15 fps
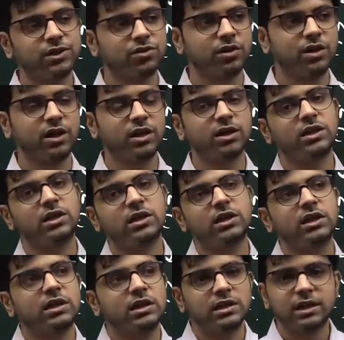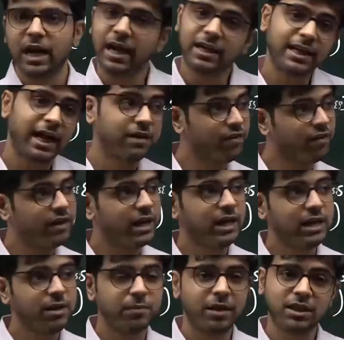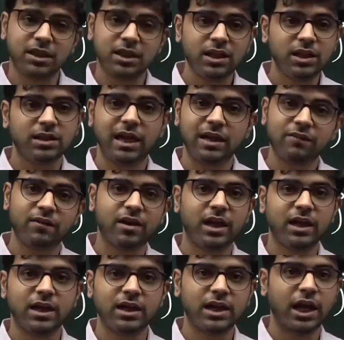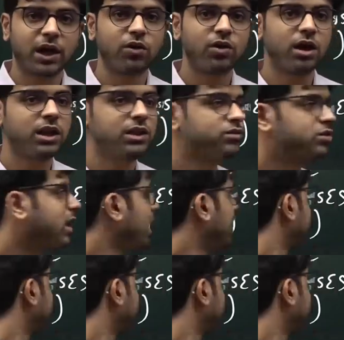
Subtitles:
on it. And that we are getting monthly, that we are getting regularly. So that